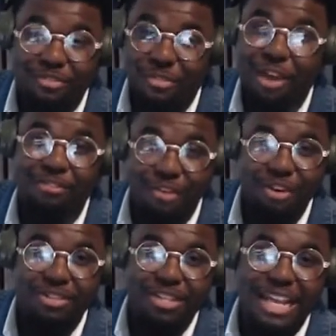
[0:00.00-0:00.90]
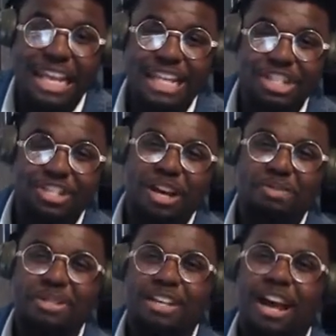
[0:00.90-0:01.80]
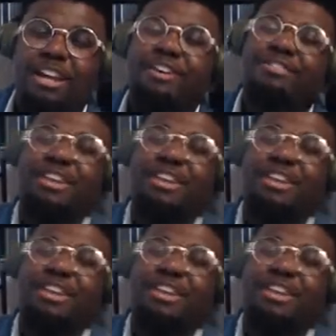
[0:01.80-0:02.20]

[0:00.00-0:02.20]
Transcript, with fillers: at first, the English dub was kind of,